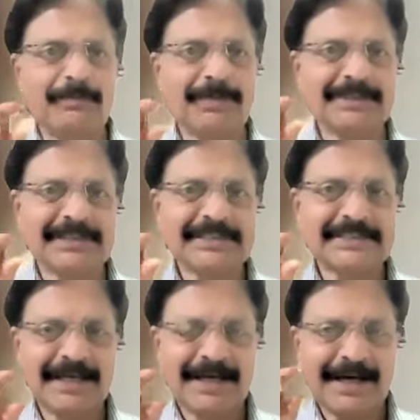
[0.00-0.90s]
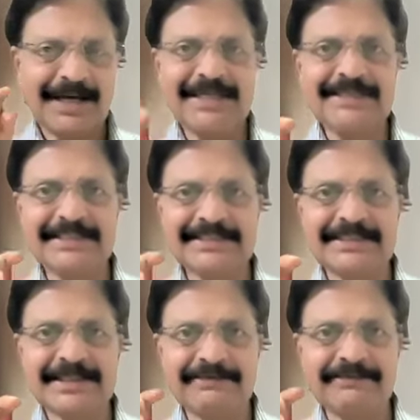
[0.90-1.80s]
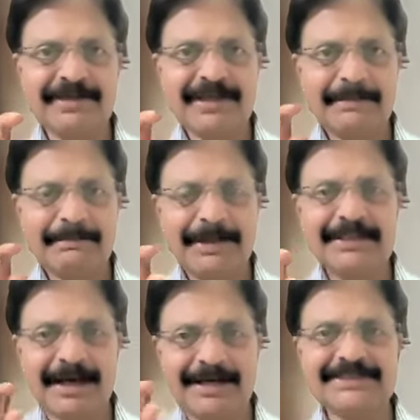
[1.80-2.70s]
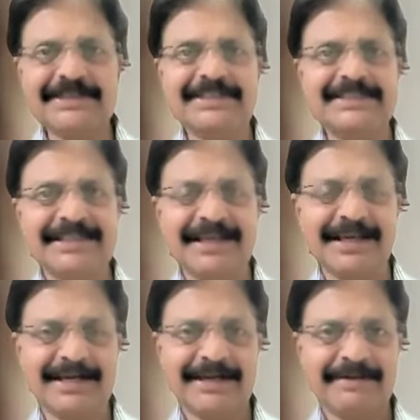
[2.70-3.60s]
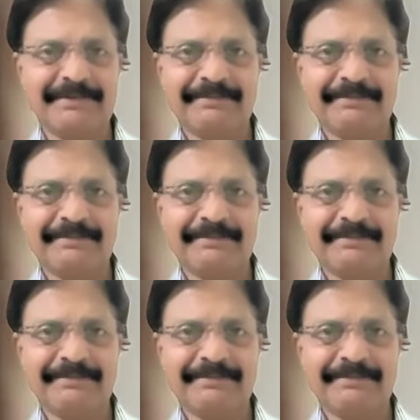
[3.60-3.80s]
group of muscles, highly sensitive, but the onset is delayed.